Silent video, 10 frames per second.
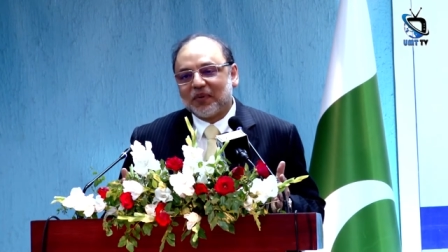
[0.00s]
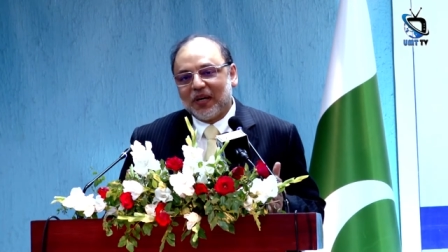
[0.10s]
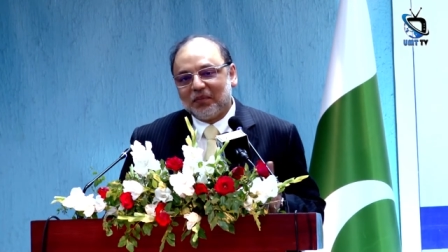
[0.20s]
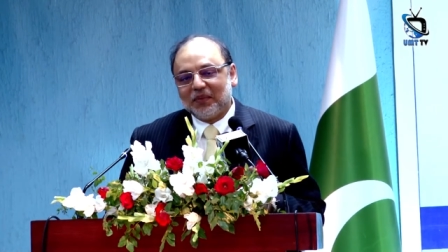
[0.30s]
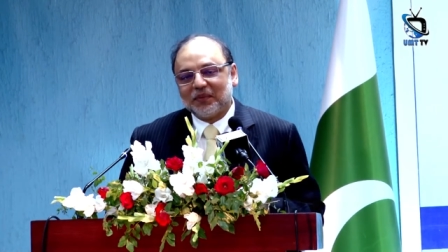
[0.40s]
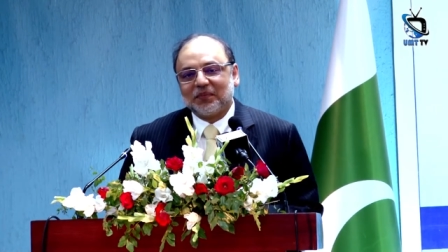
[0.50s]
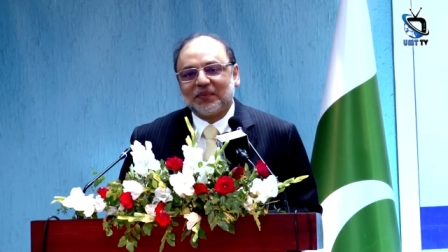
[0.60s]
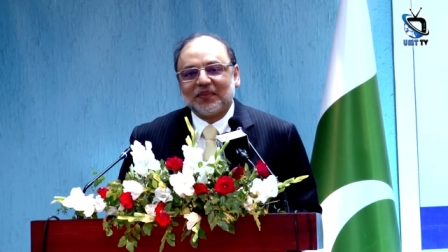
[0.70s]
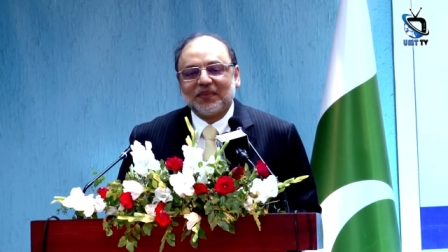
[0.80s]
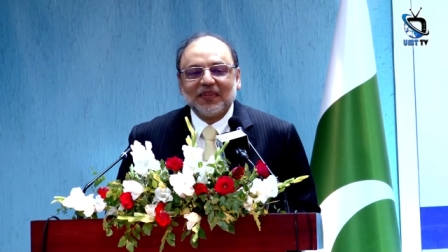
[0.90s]

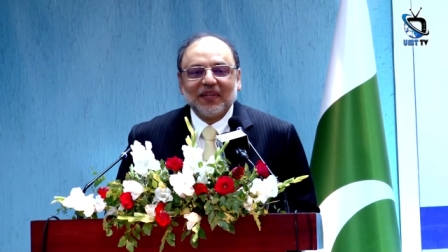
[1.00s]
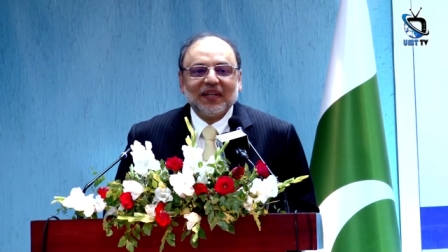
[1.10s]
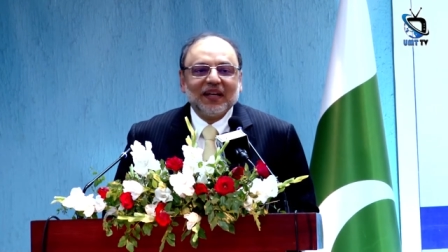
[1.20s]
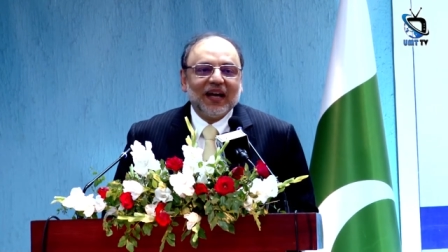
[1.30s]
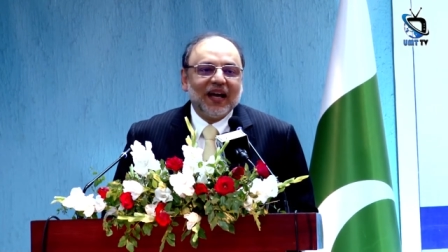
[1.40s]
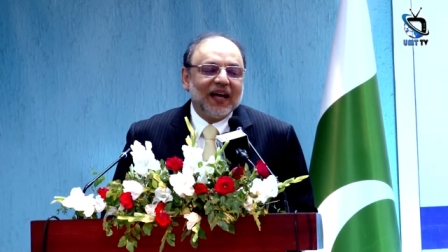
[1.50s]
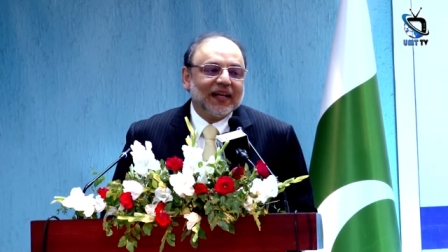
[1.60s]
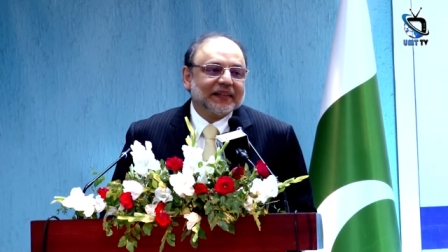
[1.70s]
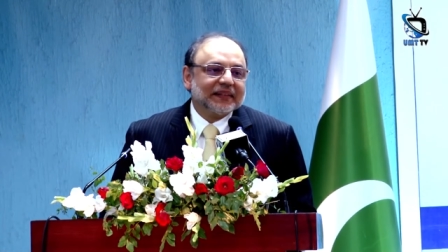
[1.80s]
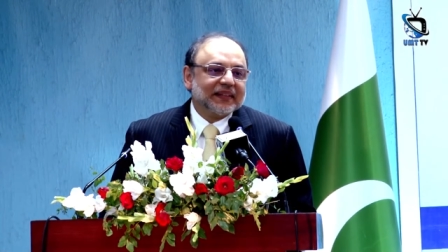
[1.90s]
problems
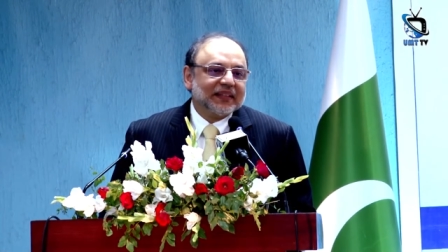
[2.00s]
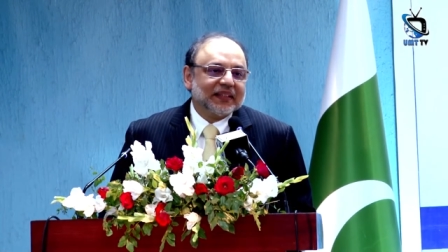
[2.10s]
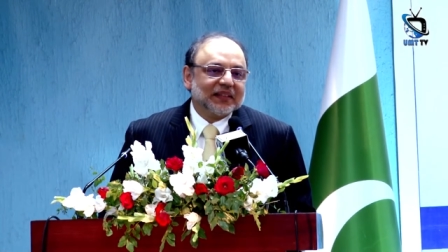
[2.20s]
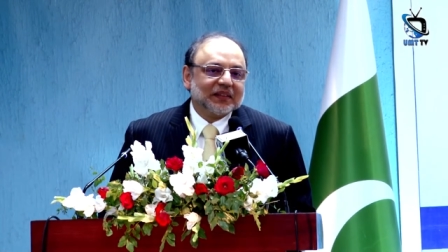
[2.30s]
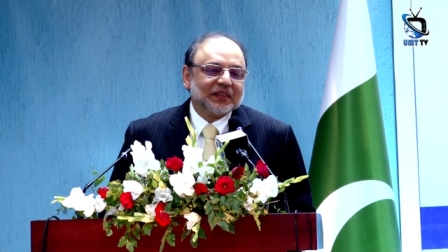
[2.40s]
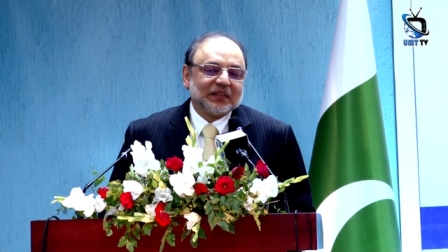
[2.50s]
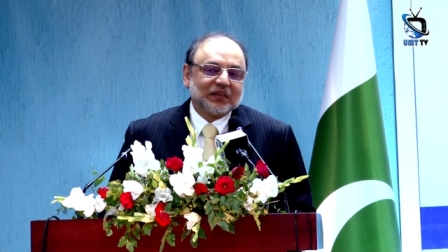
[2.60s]
and uh,